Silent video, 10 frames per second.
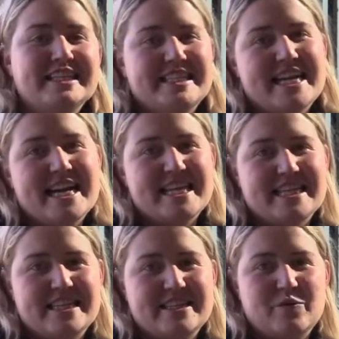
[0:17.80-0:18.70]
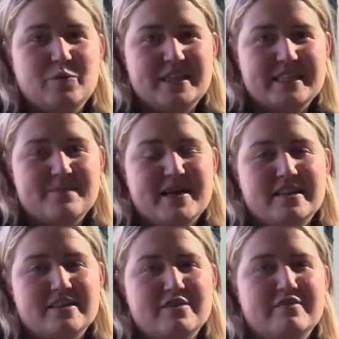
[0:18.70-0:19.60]
down in the winter
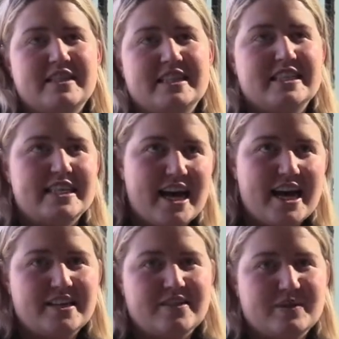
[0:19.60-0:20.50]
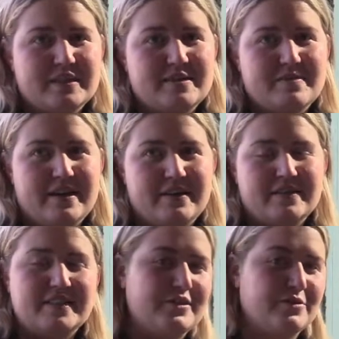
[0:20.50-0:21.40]
months or feeling sad in the winter
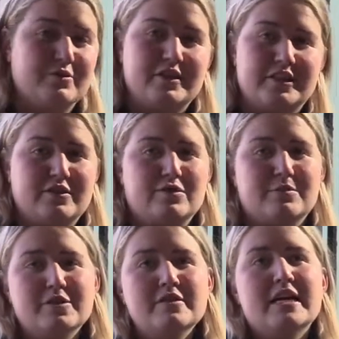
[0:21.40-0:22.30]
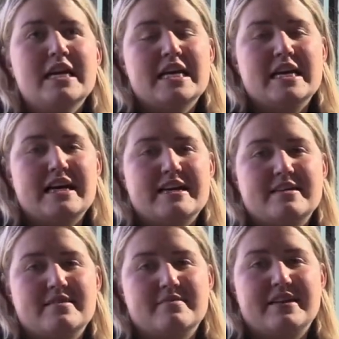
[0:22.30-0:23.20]
months is really normal.
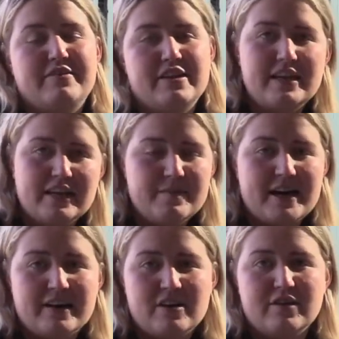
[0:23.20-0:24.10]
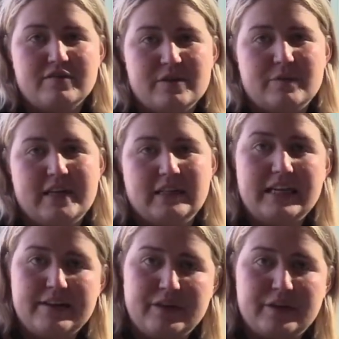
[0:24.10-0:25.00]
If you think about it, often we're
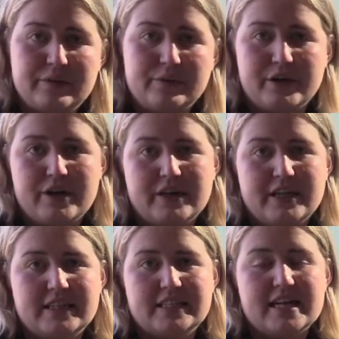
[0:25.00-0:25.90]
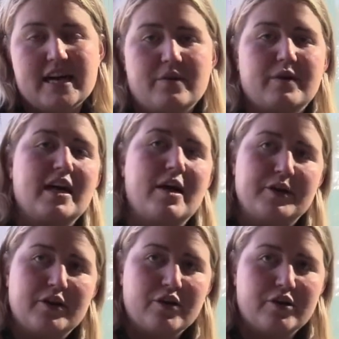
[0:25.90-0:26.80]
leaving work in the dark, we're
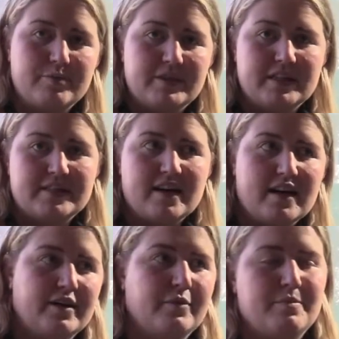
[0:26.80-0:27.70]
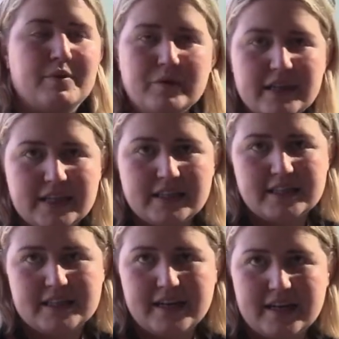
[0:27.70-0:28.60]
coming home in the dark, we're milking in the
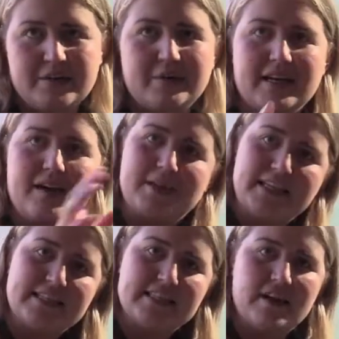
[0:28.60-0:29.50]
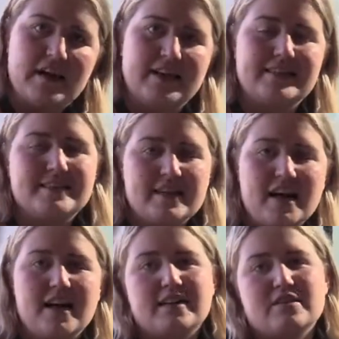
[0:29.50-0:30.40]
dark, we're coming inside, it's
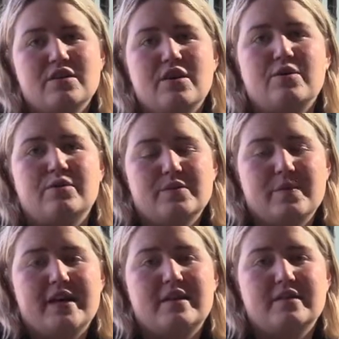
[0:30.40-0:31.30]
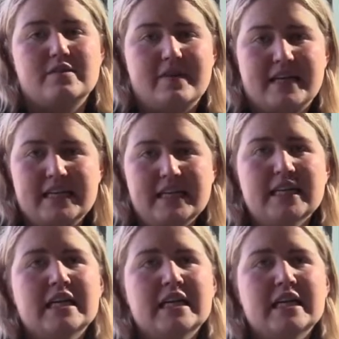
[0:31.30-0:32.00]
dark, it's cold, it's wet and it's rainy.